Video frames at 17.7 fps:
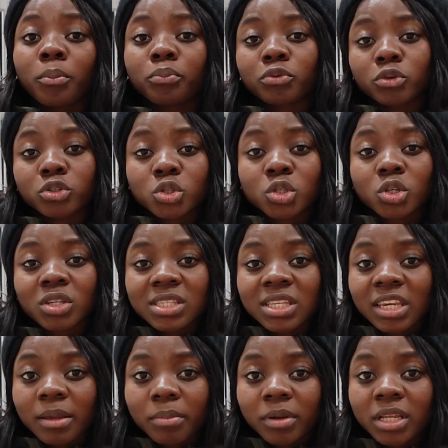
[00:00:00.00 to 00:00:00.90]

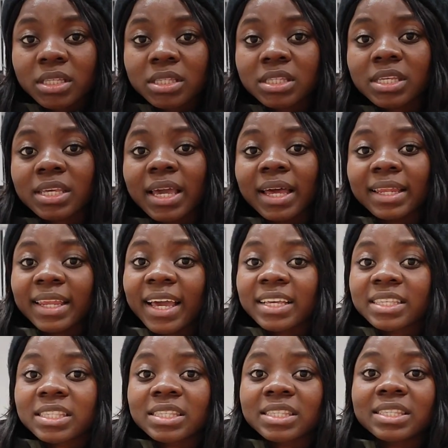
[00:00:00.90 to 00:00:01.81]
sustainability and
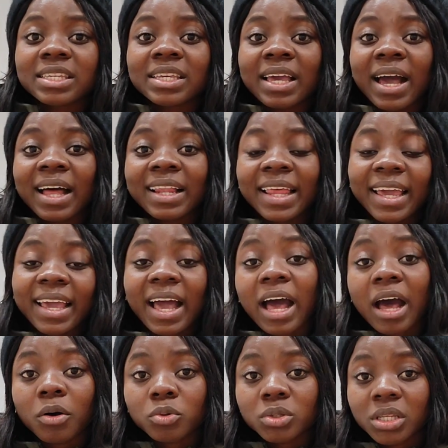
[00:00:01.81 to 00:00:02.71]
ICT, like
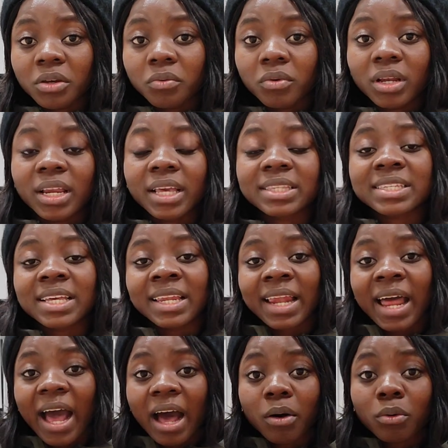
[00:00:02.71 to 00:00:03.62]
how they relate
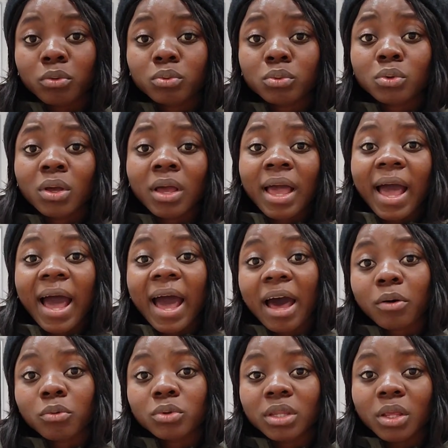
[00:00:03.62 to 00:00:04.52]
and
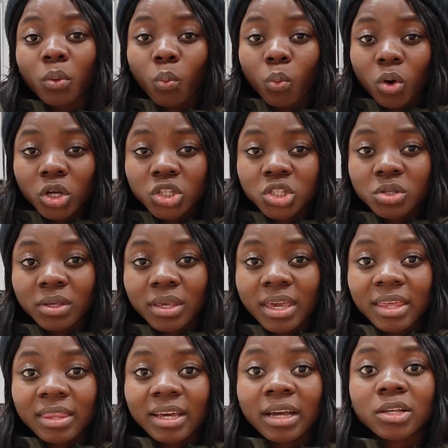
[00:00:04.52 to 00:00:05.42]
how they work
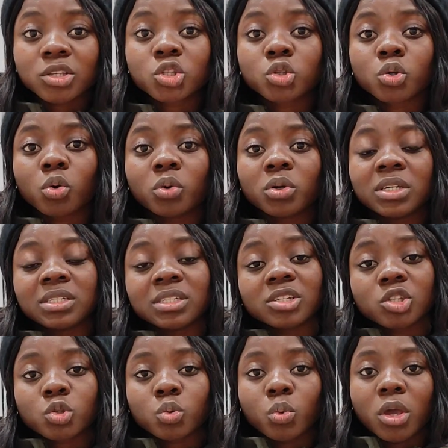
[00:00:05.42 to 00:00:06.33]
together. So in
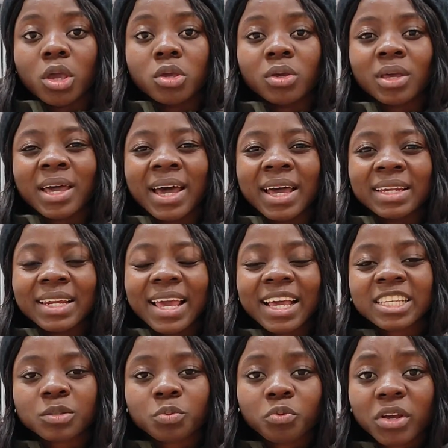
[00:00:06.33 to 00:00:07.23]
this way, you can
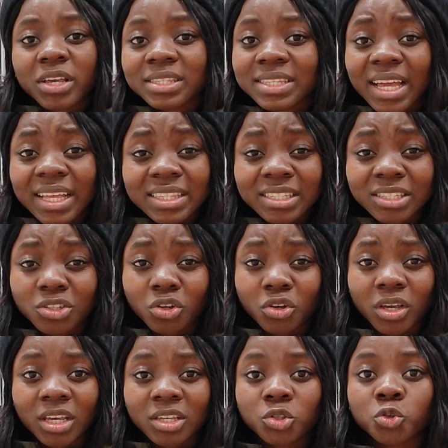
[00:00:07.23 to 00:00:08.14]
express that in
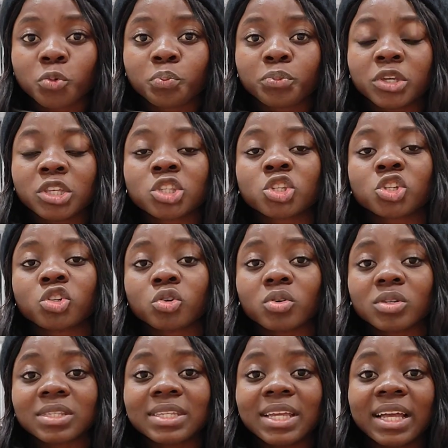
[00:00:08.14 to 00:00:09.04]
your SOP. It
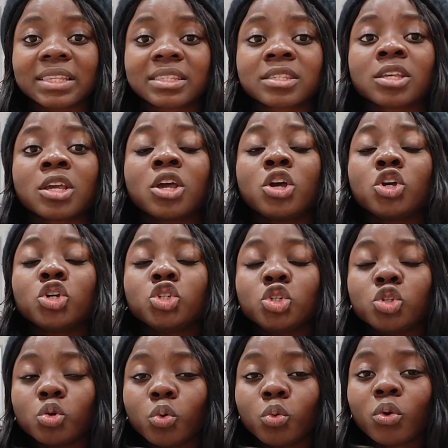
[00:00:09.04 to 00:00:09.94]
shows that
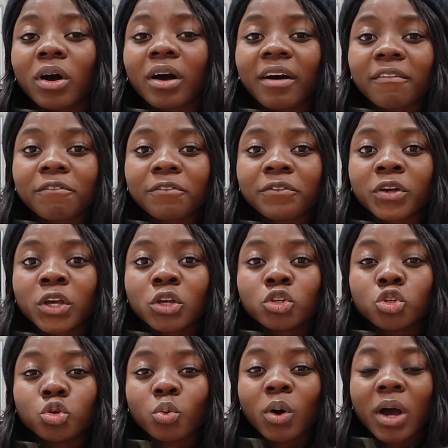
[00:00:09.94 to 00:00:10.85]
you
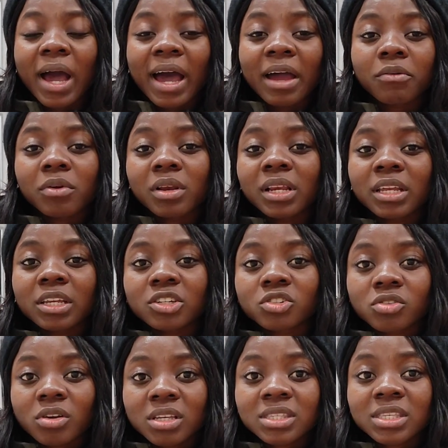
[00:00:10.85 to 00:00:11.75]
are really
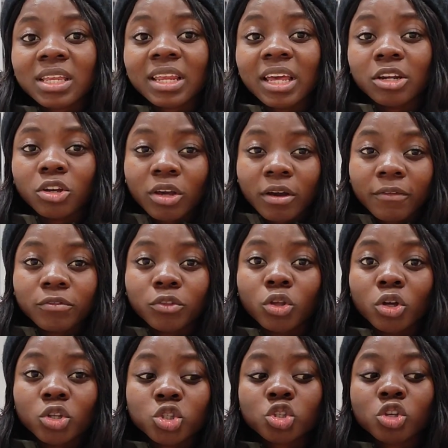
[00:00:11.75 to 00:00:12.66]
interested and you have
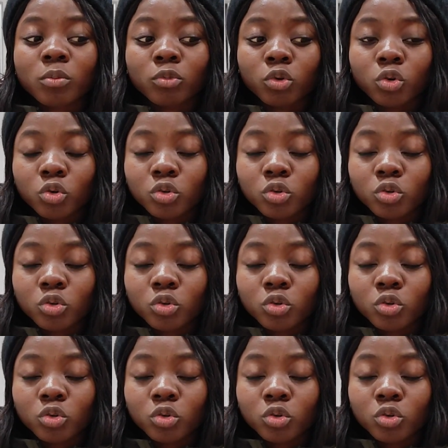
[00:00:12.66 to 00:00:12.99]
done some